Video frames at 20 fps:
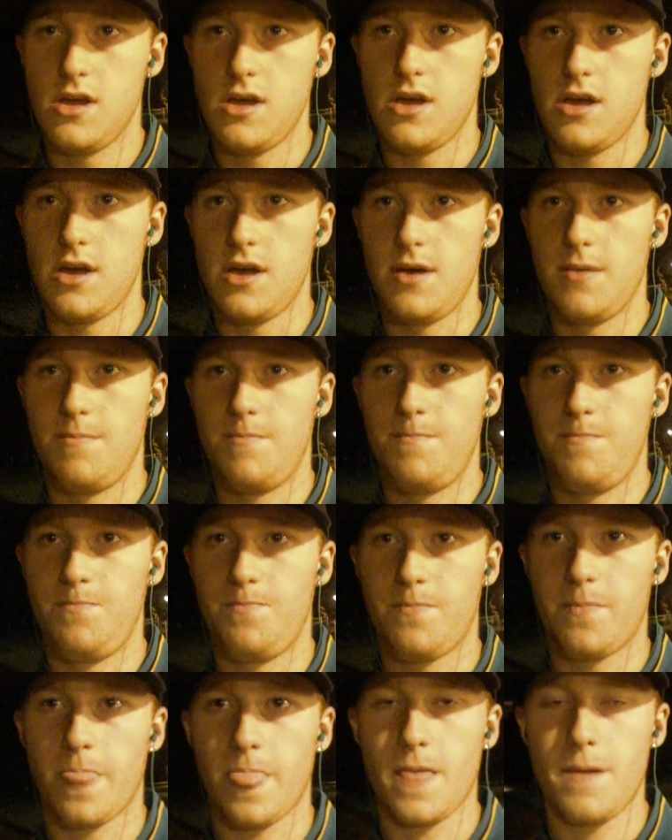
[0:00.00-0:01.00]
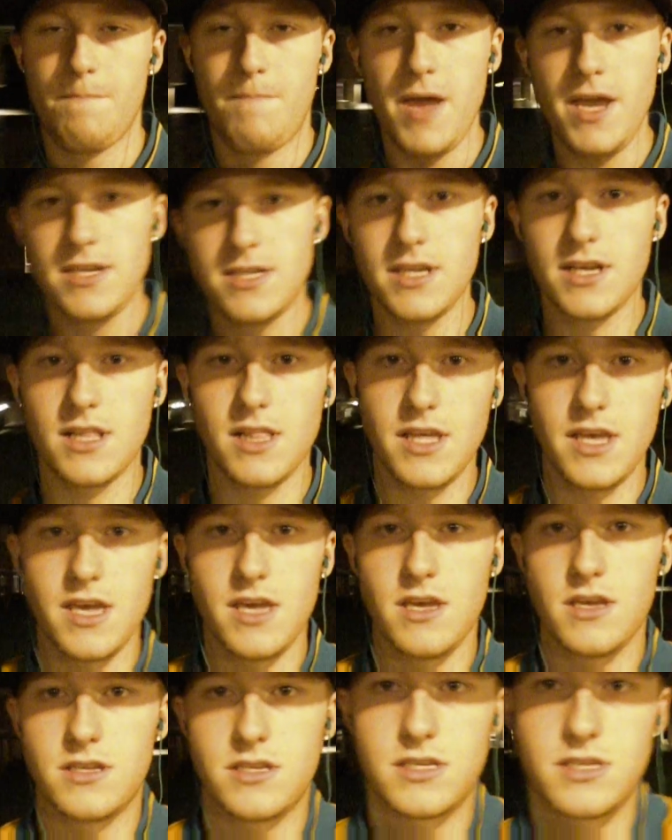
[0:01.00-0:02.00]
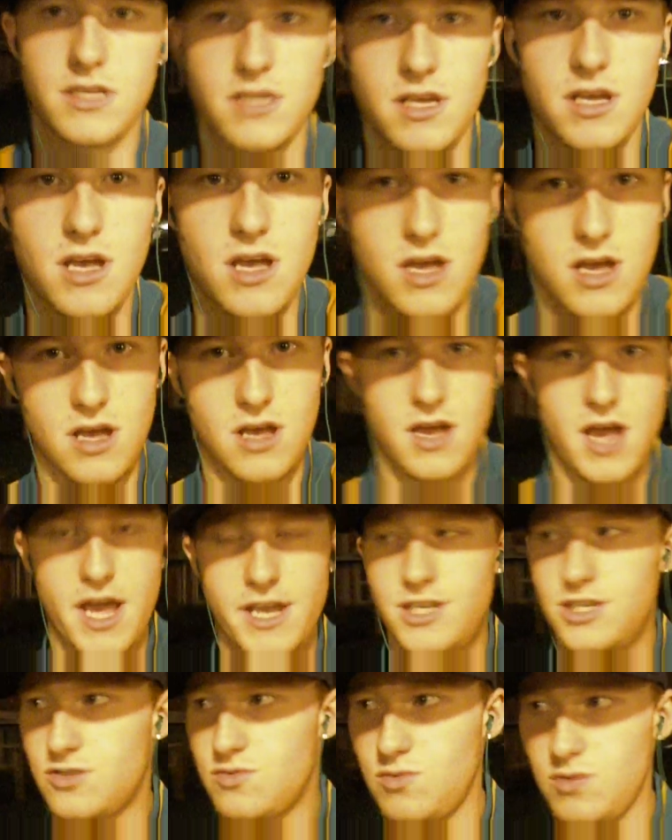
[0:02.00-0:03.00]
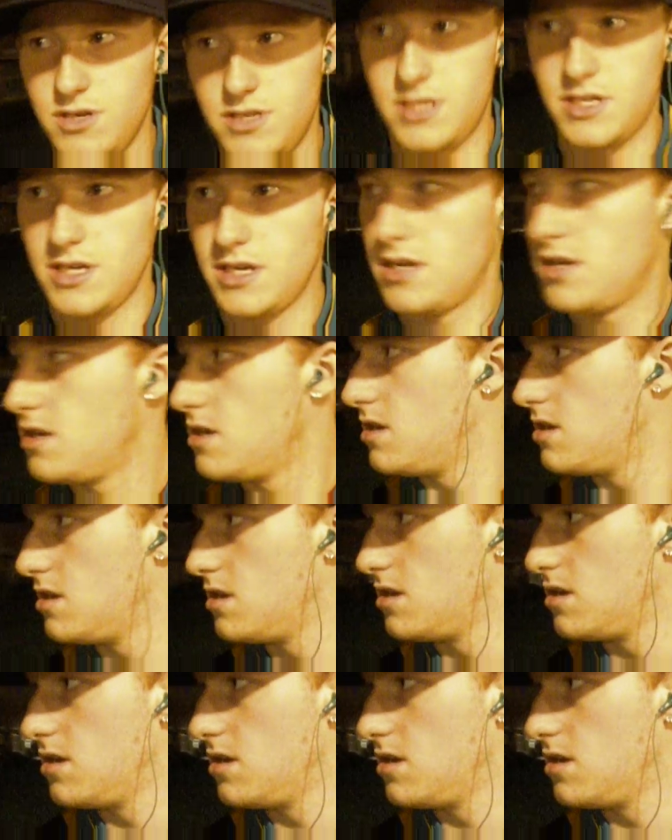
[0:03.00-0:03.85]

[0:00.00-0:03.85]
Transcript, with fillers: uh, basically, uh, I just want to,